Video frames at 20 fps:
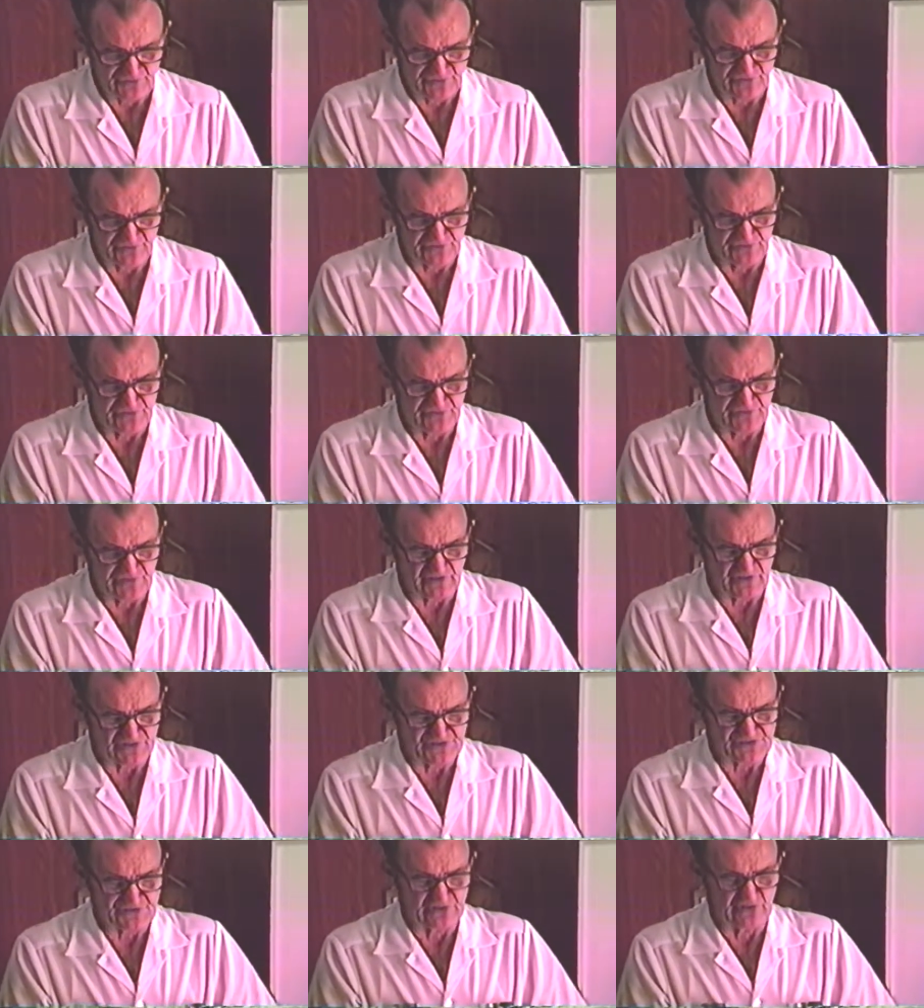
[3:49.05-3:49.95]
turn
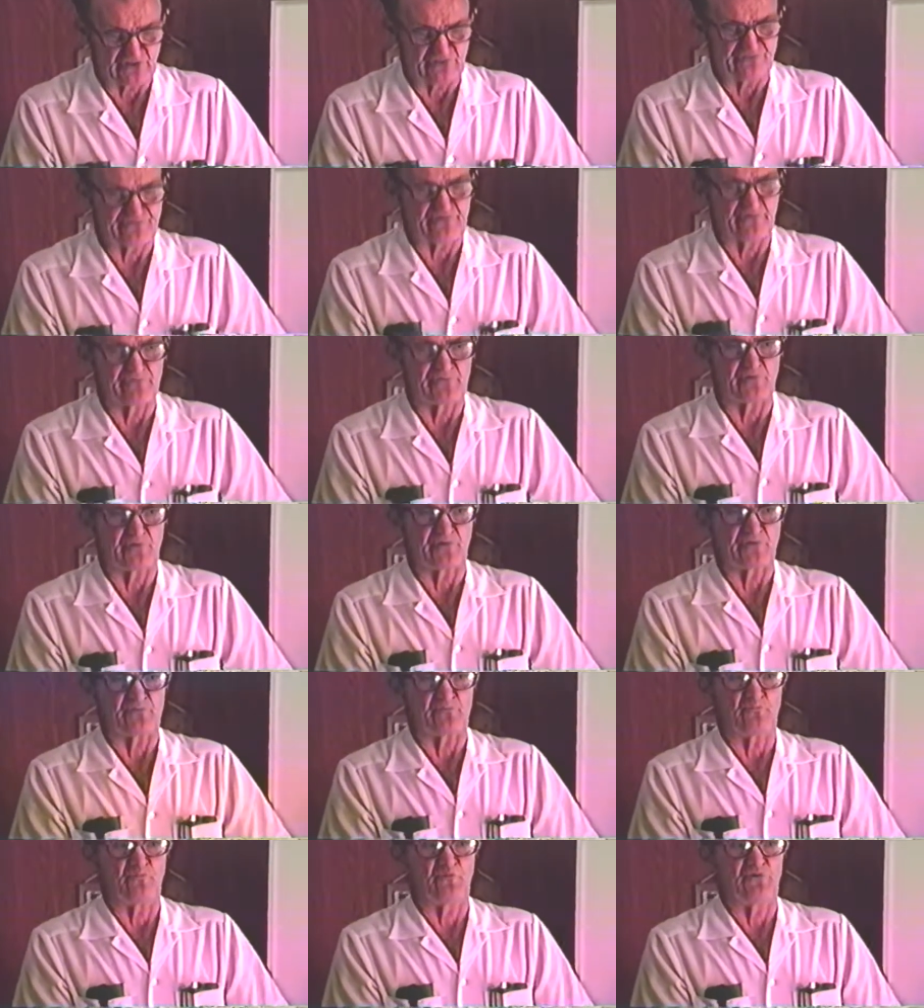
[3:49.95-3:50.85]
aside from the
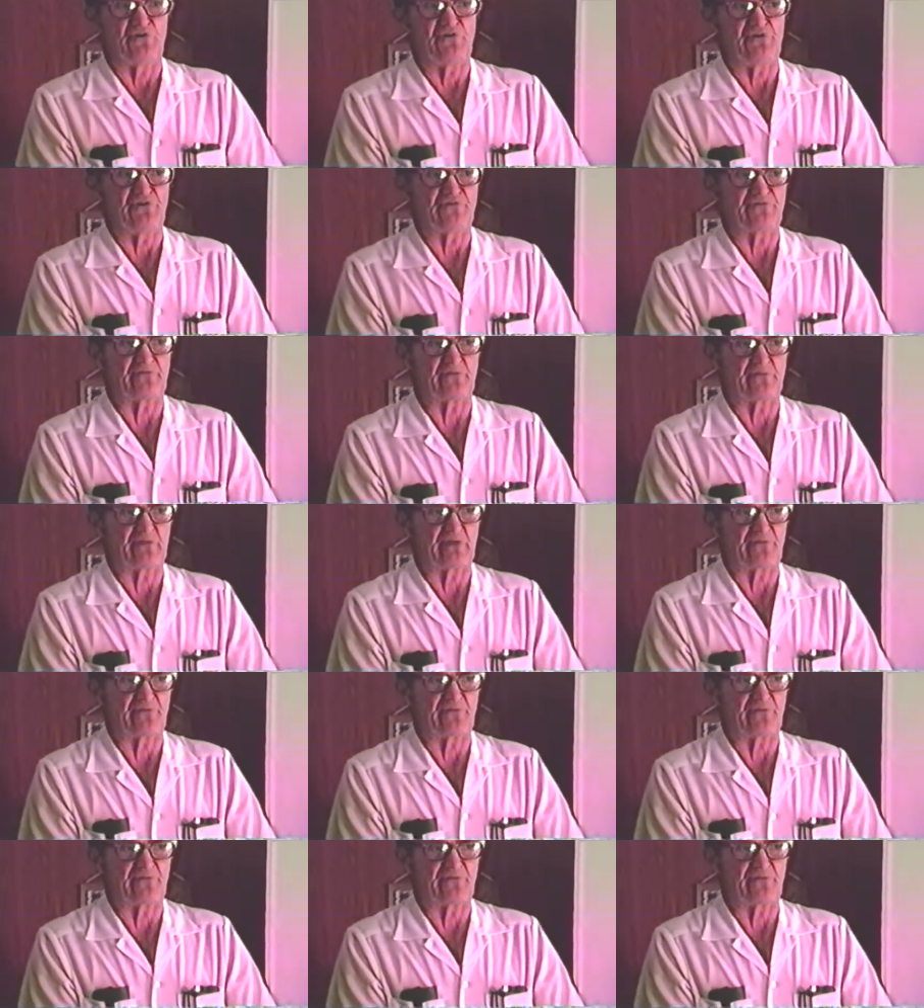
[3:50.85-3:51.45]
written word from,